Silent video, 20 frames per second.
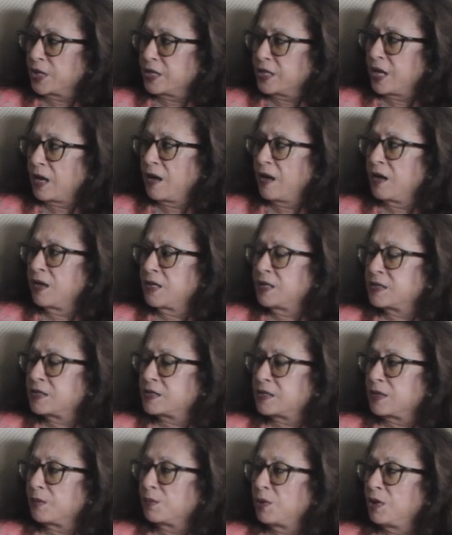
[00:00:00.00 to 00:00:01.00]
when they hire
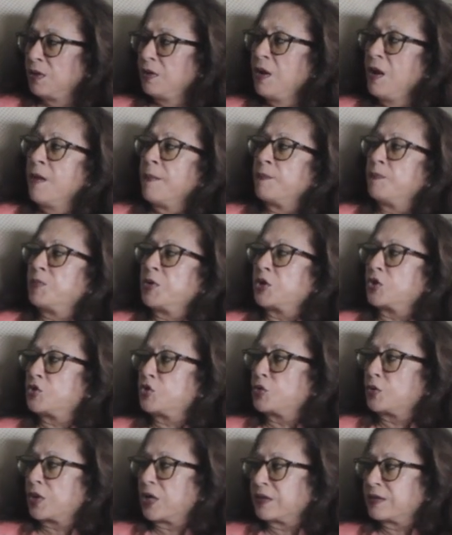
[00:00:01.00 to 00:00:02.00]
someone
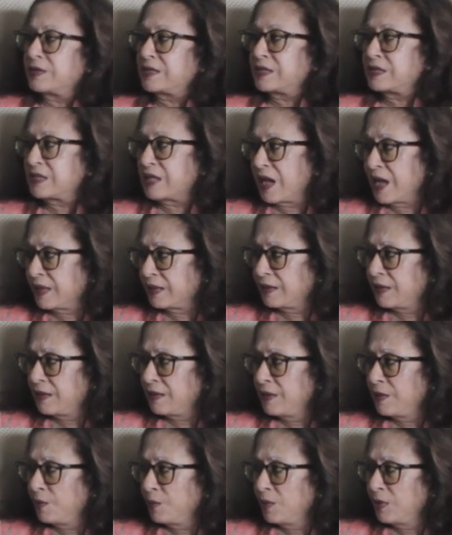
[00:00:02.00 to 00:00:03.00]
because you can't sack
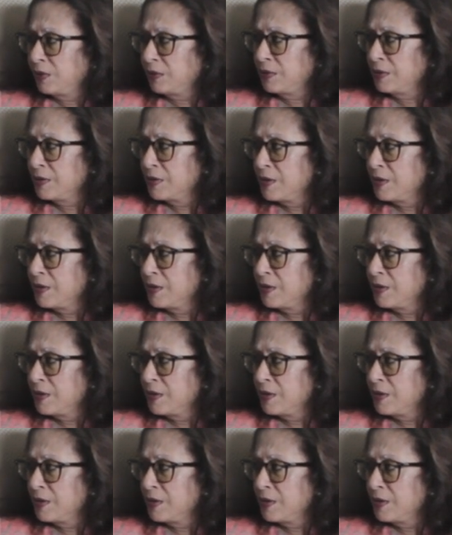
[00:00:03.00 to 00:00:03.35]
anyone.